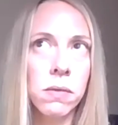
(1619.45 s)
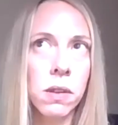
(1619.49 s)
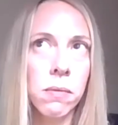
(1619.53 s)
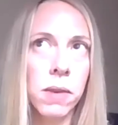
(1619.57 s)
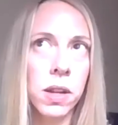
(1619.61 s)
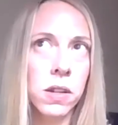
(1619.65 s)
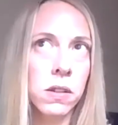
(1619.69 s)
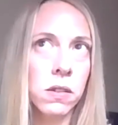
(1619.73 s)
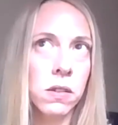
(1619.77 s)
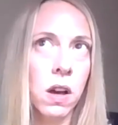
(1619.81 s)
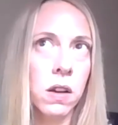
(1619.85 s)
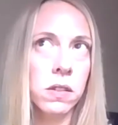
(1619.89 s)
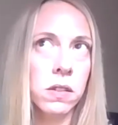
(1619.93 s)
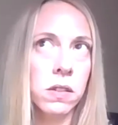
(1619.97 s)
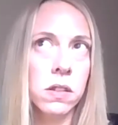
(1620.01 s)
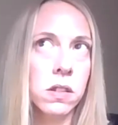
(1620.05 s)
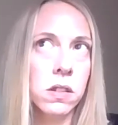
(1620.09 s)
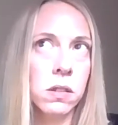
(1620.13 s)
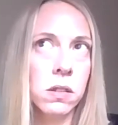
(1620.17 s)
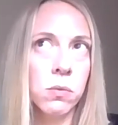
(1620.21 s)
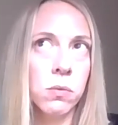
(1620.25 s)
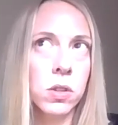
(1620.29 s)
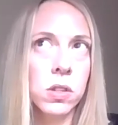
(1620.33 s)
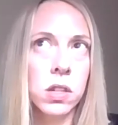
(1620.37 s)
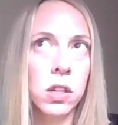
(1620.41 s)
the mental health
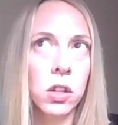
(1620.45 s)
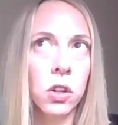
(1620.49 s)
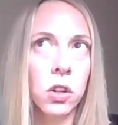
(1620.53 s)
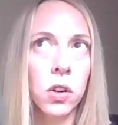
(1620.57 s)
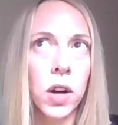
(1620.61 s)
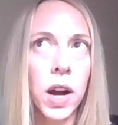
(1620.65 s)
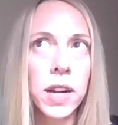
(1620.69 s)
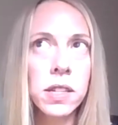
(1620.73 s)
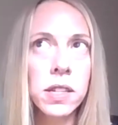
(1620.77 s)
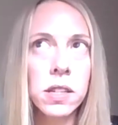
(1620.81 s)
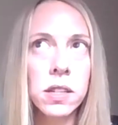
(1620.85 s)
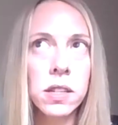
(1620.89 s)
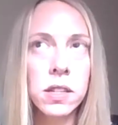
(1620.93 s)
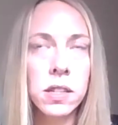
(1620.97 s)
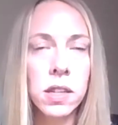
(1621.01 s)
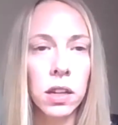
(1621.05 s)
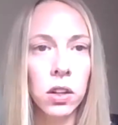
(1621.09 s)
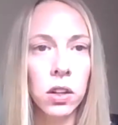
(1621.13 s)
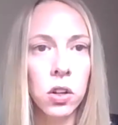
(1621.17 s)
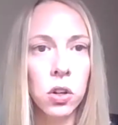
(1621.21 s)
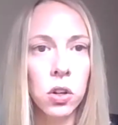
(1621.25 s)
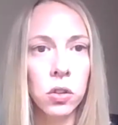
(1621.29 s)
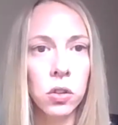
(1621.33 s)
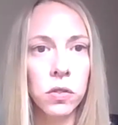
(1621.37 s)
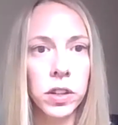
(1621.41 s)
system was in crisis,
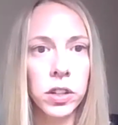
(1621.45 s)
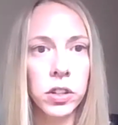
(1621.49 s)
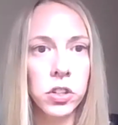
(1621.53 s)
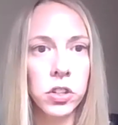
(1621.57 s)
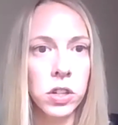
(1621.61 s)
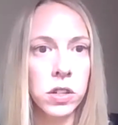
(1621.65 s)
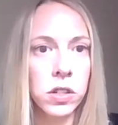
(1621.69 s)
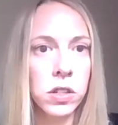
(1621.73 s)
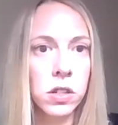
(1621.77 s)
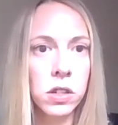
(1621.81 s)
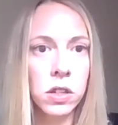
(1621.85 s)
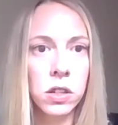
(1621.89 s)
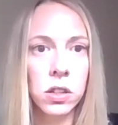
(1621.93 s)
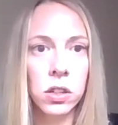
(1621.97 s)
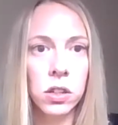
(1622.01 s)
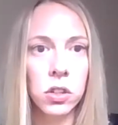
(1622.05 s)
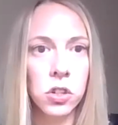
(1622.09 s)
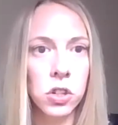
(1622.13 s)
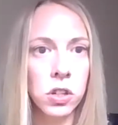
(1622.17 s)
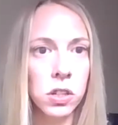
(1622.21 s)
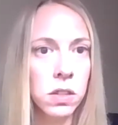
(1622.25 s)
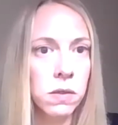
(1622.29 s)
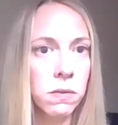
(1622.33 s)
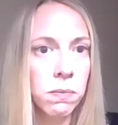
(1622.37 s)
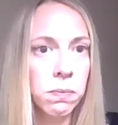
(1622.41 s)
and COVID could
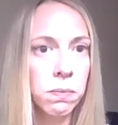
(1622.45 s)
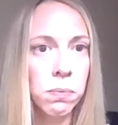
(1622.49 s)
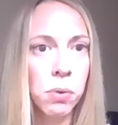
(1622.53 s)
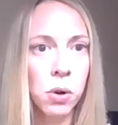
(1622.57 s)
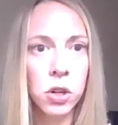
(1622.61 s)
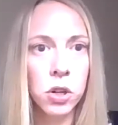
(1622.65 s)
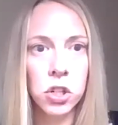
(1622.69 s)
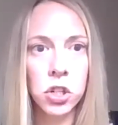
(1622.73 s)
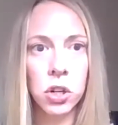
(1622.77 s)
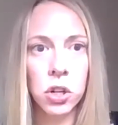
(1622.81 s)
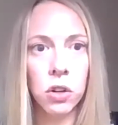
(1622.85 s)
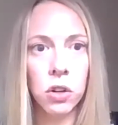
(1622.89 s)
just push it